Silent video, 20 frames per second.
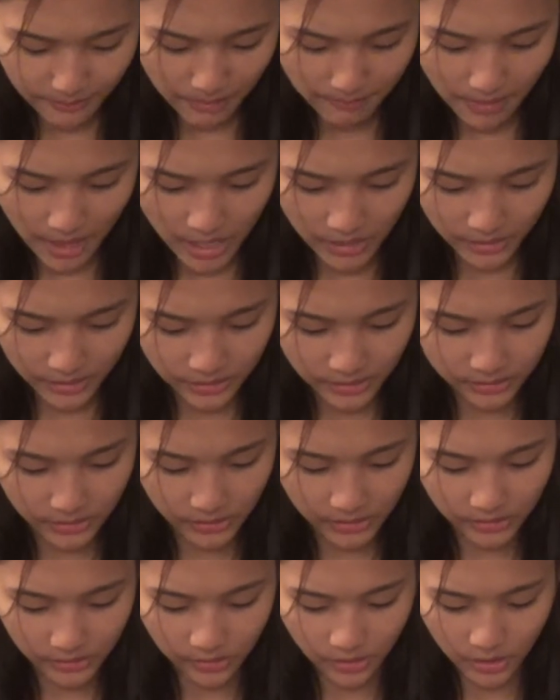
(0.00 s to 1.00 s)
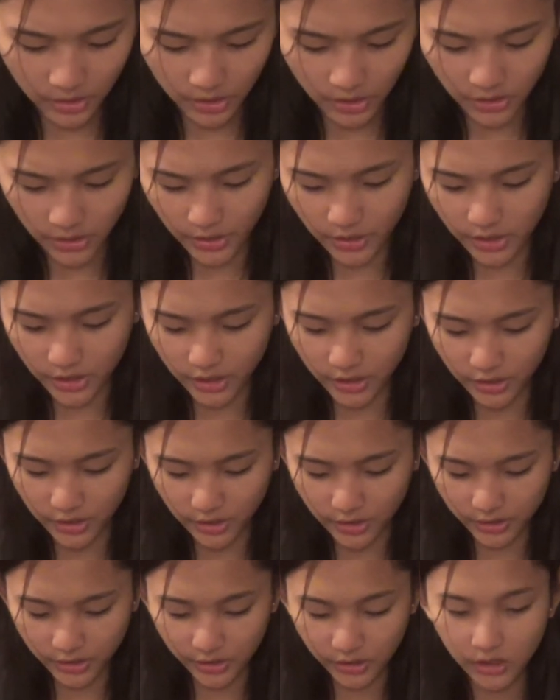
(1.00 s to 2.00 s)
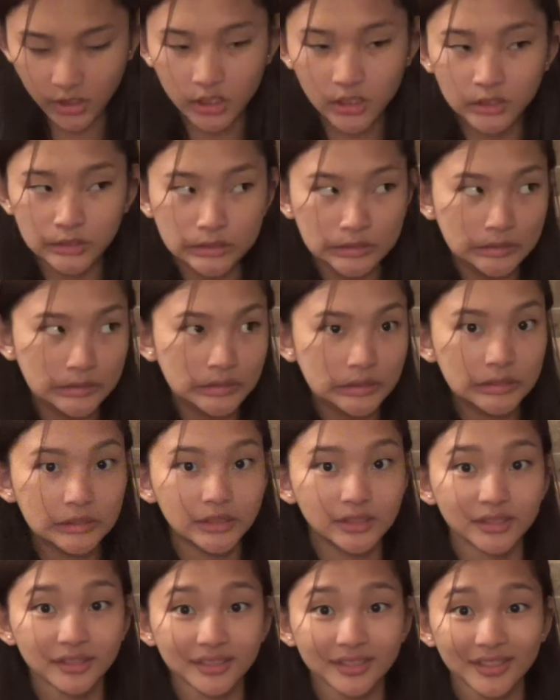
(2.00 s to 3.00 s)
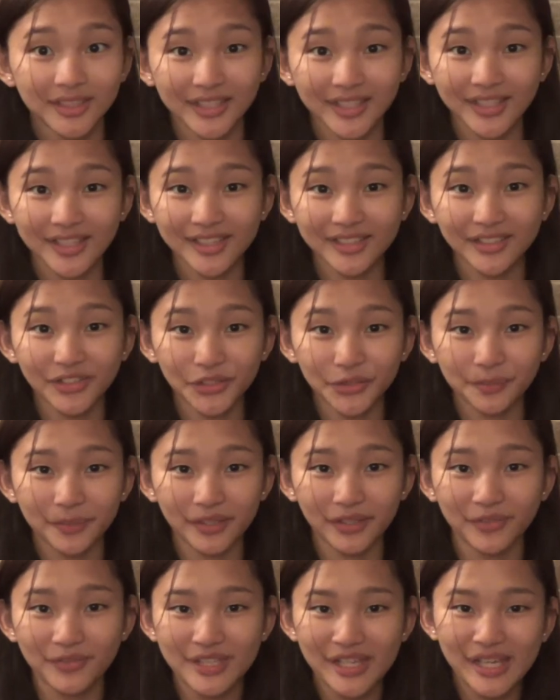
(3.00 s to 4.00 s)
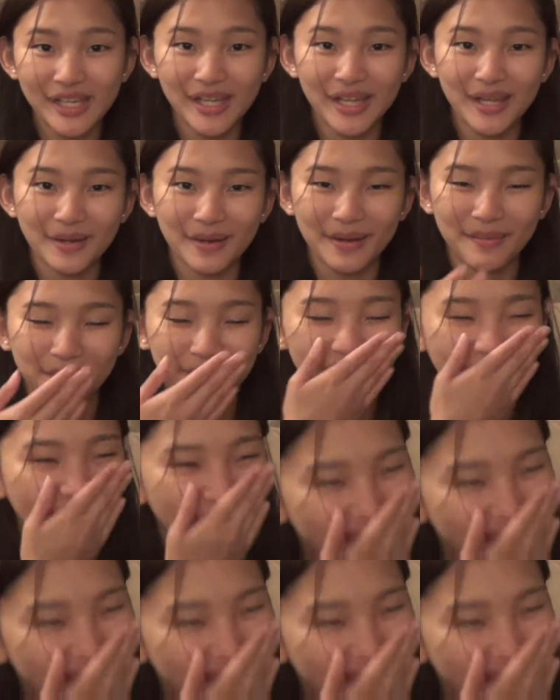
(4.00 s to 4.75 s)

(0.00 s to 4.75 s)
my pockets there is, this is a little bit of tea. I